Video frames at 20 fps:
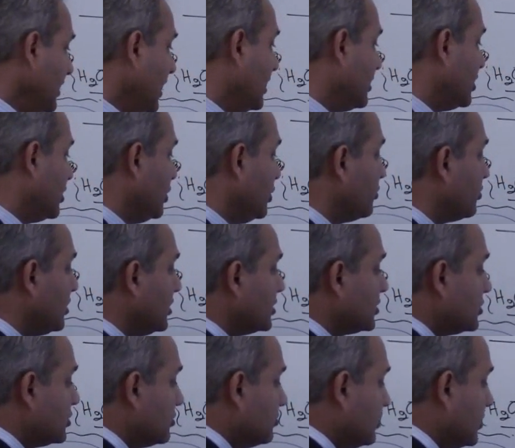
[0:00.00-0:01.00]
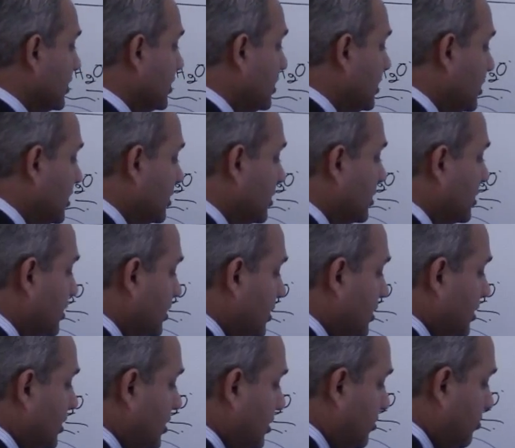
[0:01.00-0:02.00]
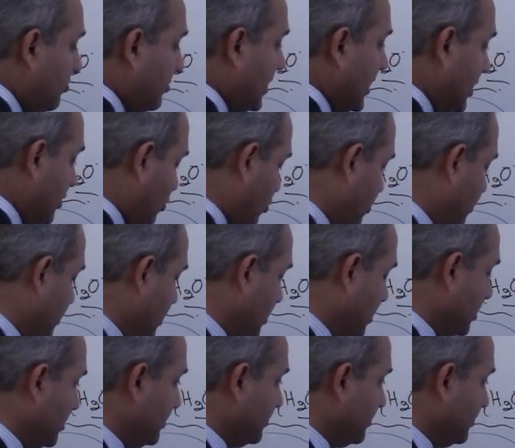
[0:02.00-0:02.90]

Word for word: And the nucleus should be bilobed.